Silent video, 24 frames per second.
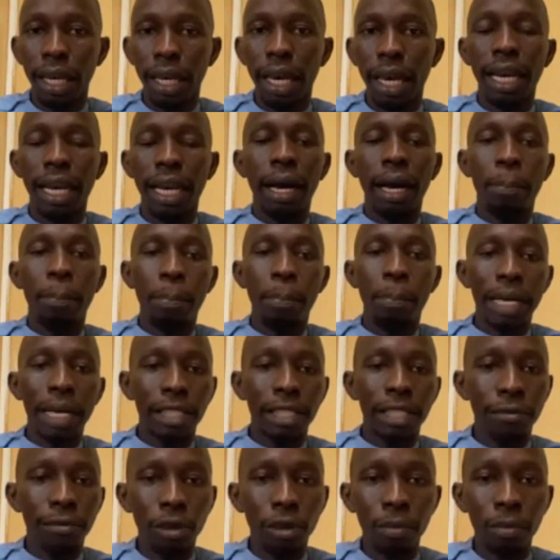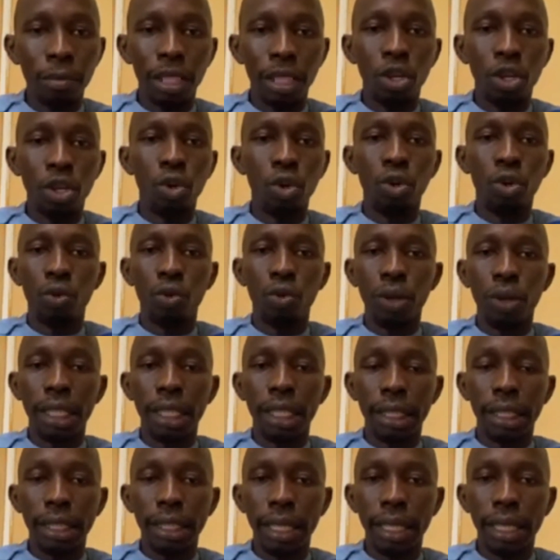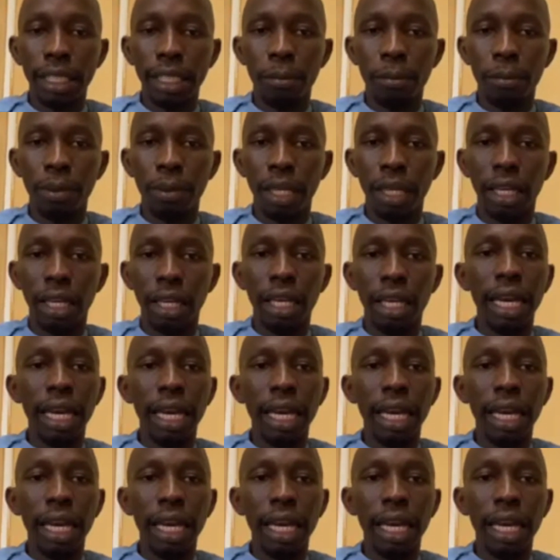And apart from the role where the states play,